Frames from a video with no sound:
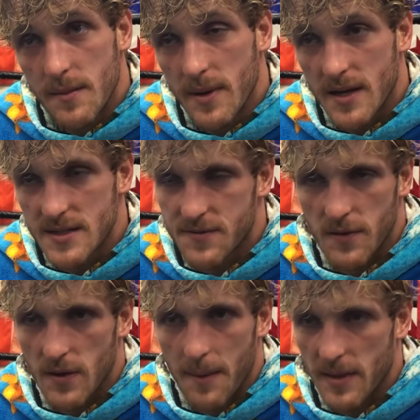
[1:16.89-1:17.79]
because
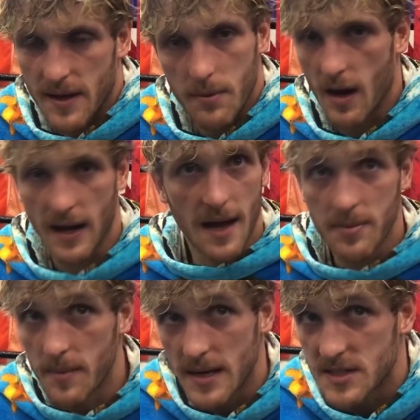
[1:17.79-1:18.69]
I'm like, bro, I can't
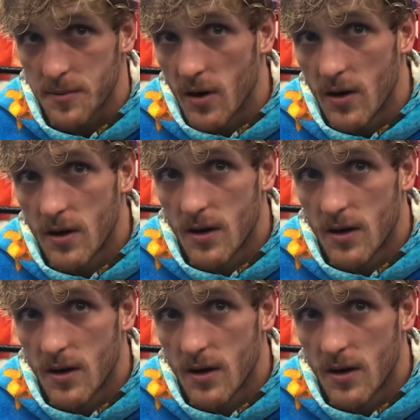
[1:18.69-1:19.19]
play basketball.